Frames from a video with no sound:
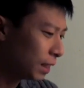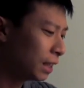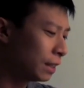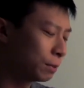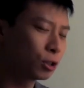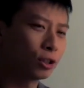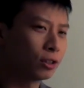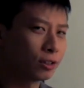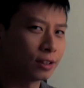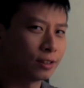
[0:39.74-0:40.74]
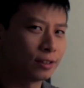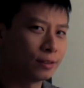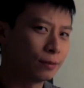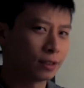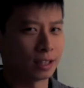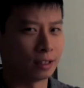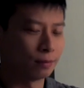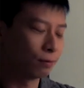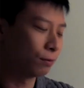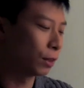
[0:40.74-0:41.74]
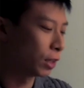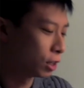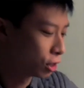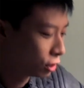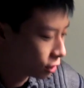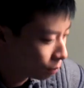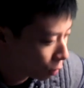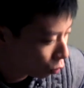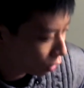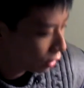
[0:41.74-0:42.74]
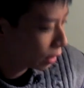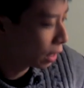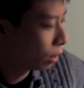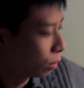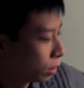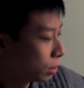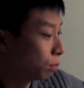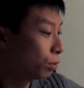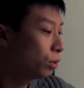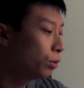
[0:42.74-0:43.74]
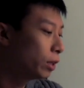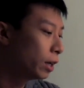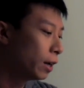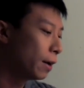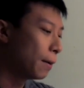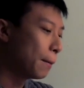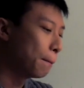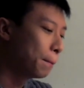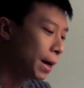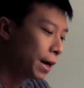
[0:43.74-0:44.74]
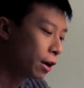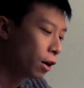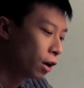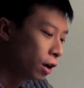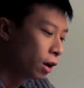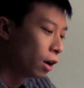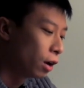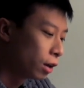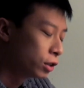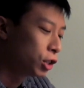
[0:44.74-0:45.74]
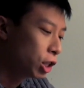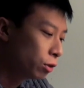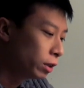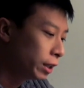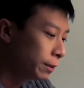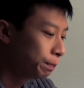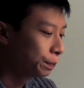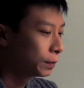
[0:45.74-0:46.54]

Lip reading: I'm sure there's a slight variations in between how it's brewed, but generally